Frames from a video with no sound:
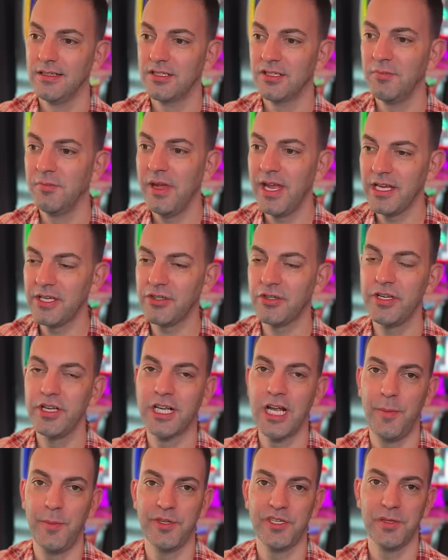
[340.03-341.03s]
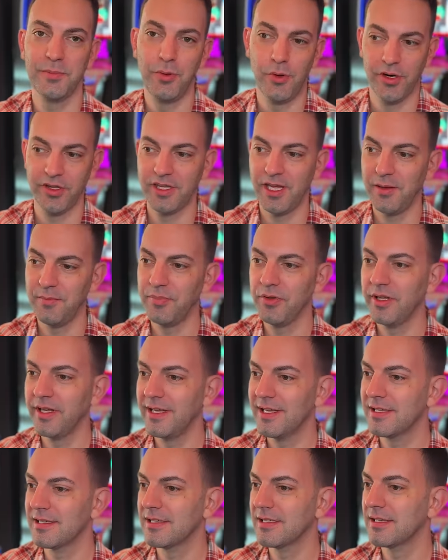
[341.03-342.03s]
So make sure you come and support them,
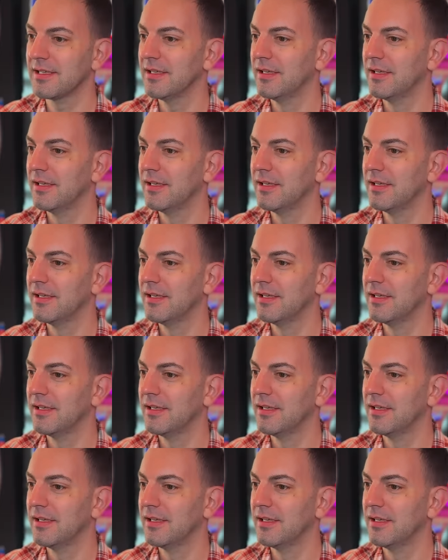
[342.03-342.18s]
please.